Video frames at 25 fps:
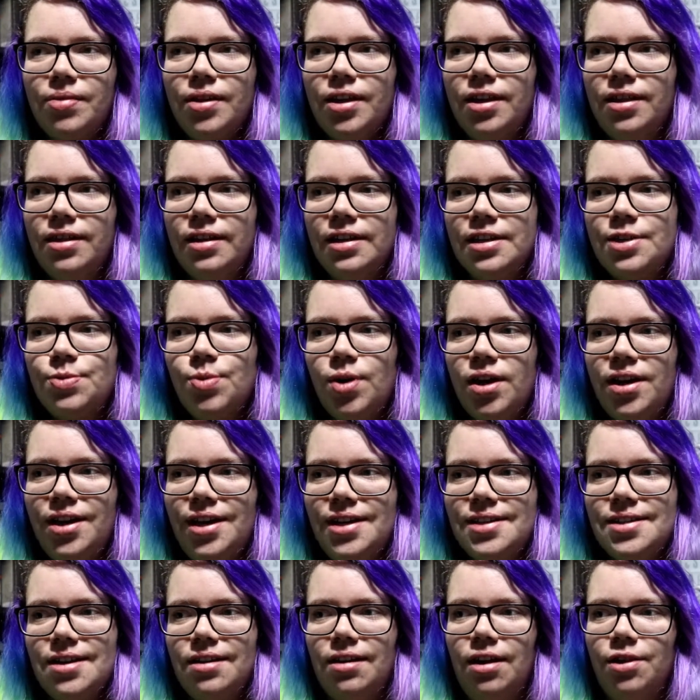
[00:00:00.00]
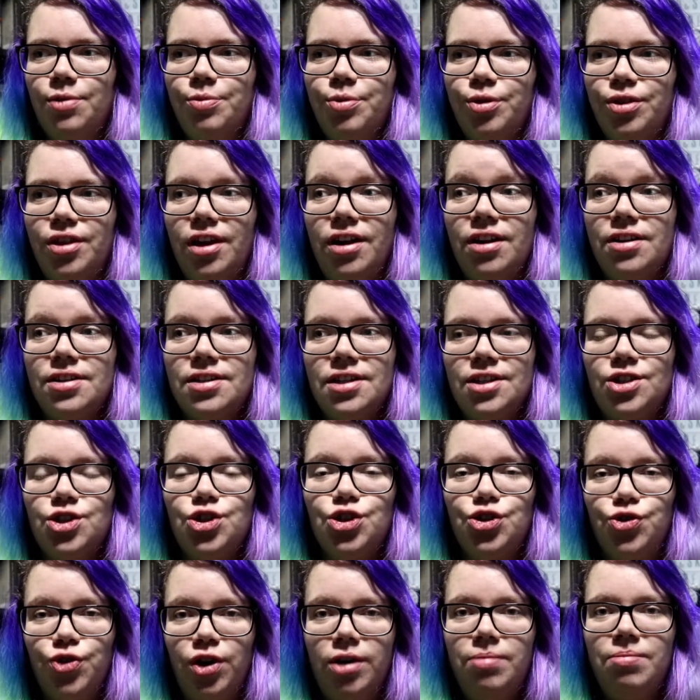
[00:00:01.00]
This one is another book that is
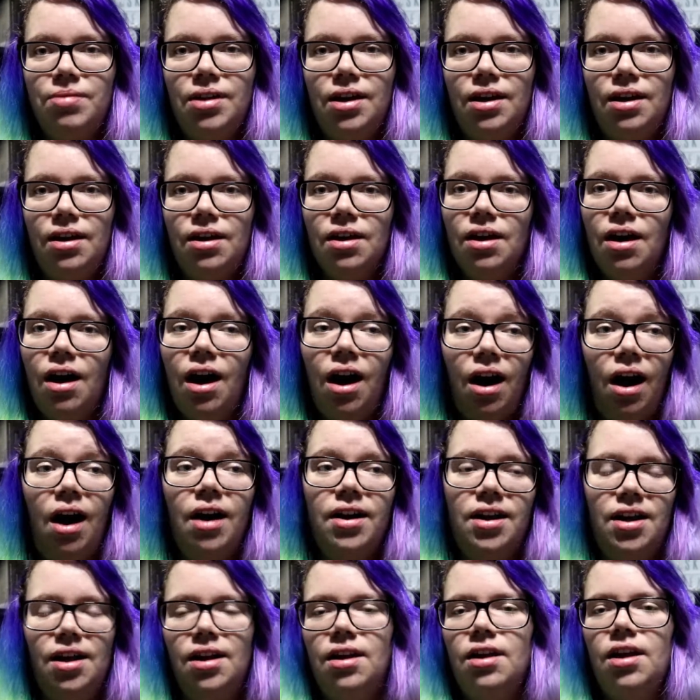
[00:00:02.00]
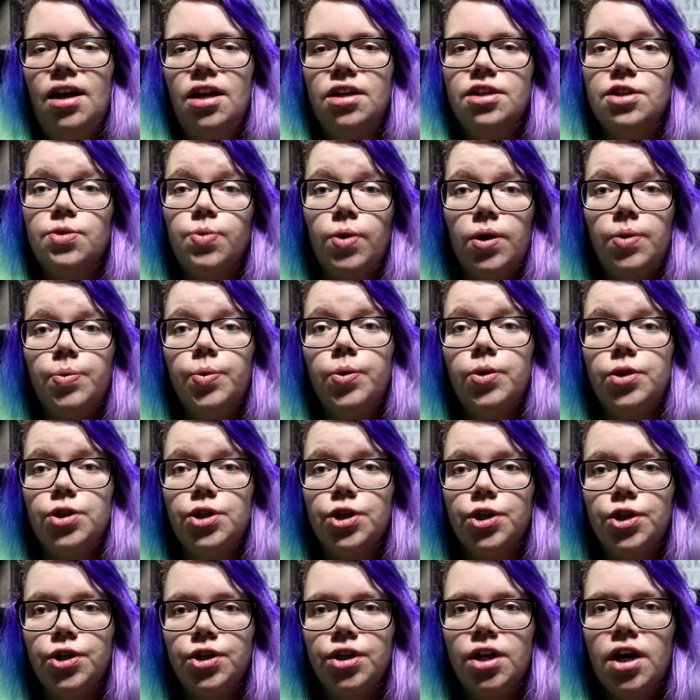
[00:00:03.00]
extremely hard-hitting. It is World War
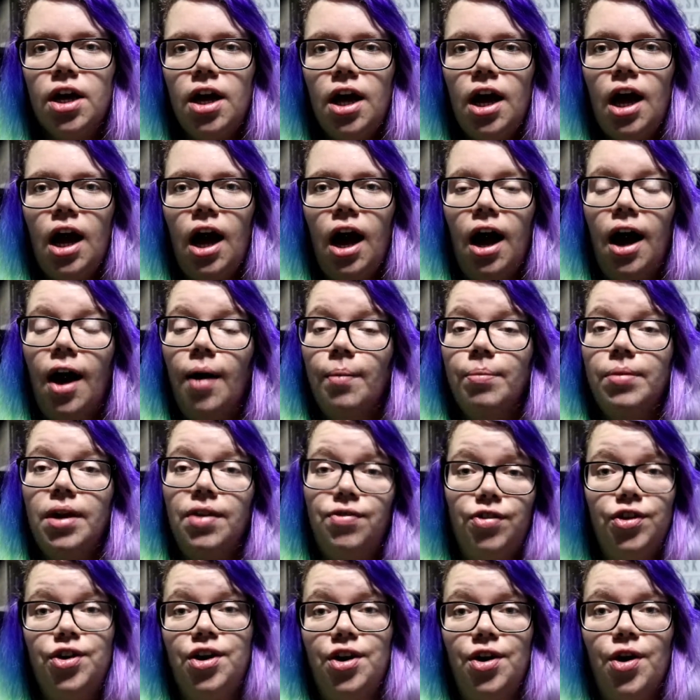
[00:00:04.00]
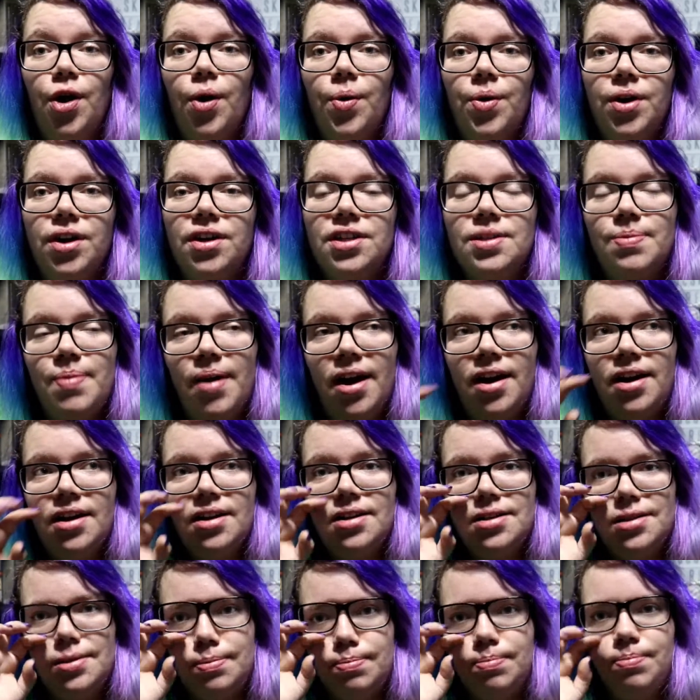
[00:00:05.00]
II, if you didn't know what it's about.
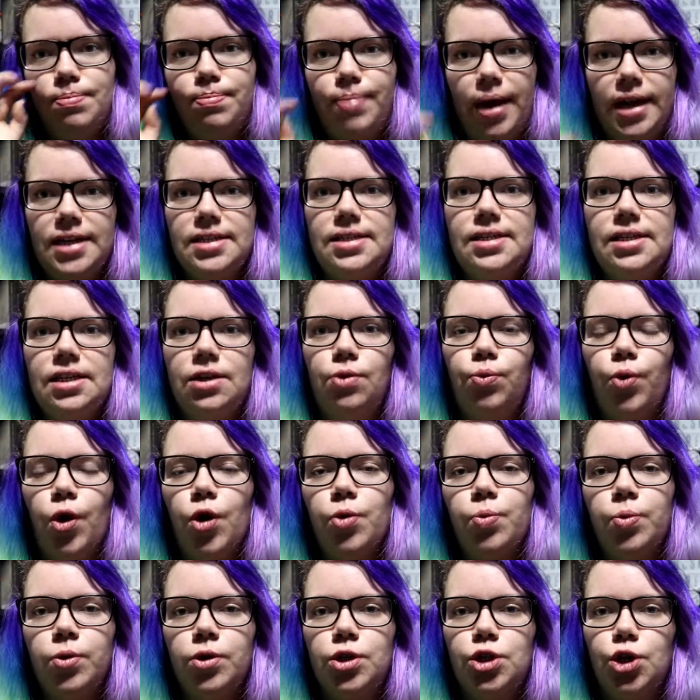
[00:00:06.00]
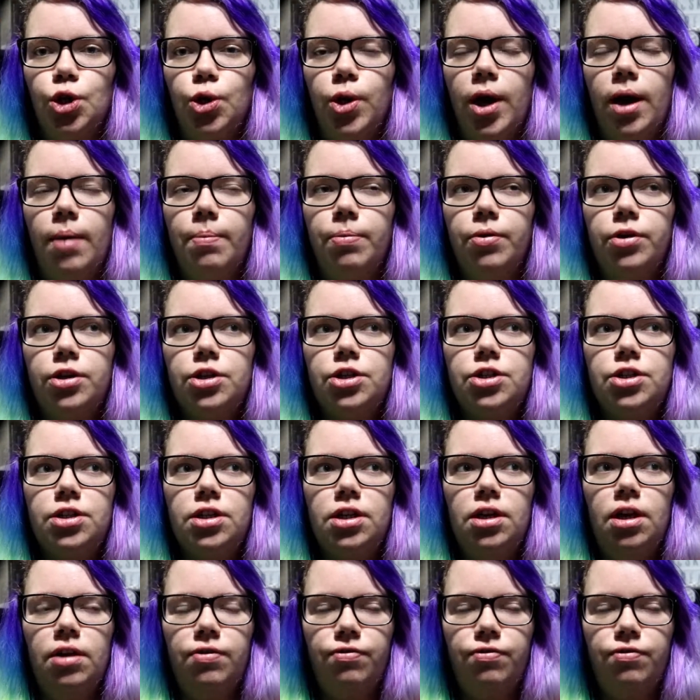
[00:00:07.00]
It's based in World War II, and I'm pretty sure it